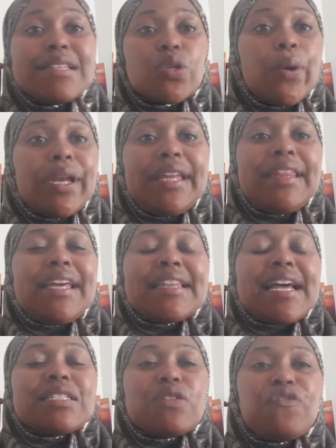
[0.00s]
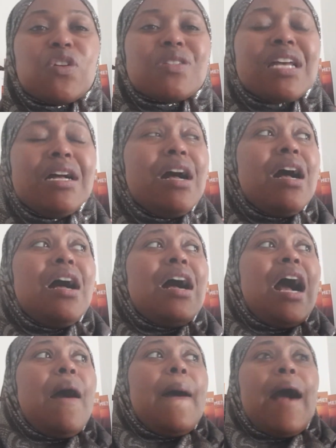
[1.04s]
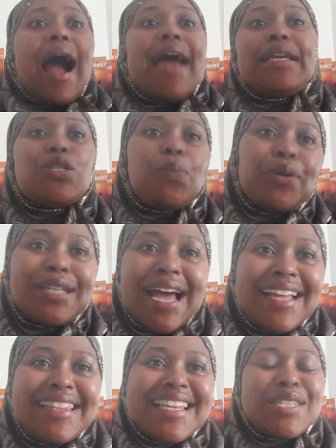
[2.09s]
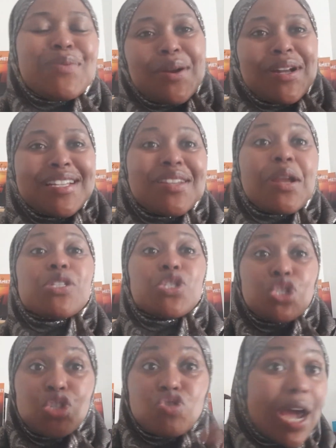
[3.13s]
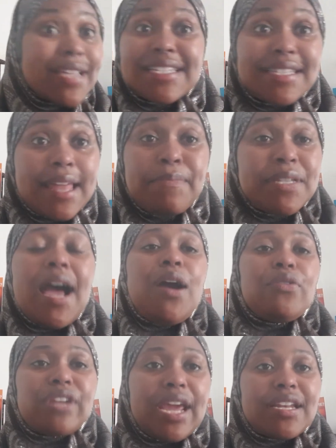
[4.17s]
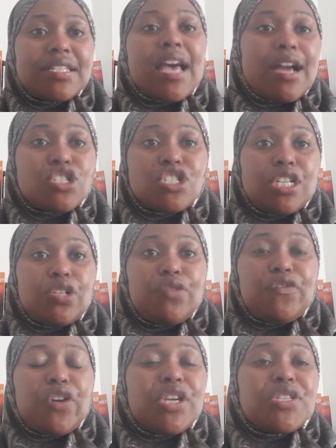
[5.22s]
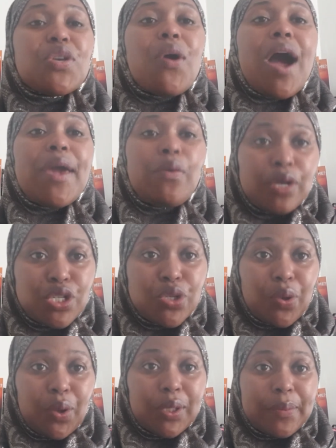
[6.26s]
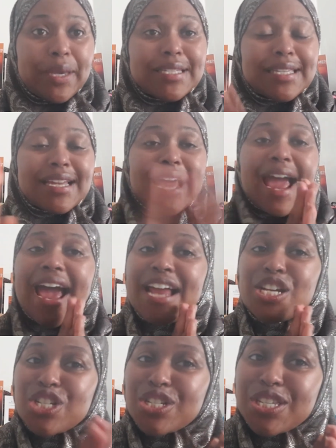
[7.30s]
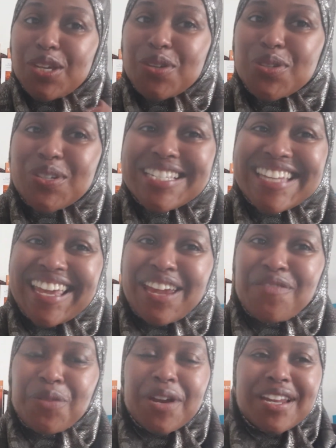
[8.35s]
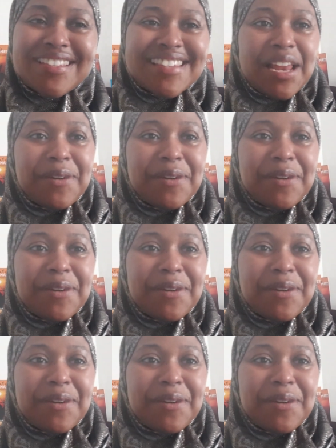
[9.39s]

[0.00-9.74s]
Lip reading: or anything that you feels I need to put at this one, I need to write them down, and it's actually good for you. So I wish you all the best, and I shall see you soon. Take care, everybody. Salam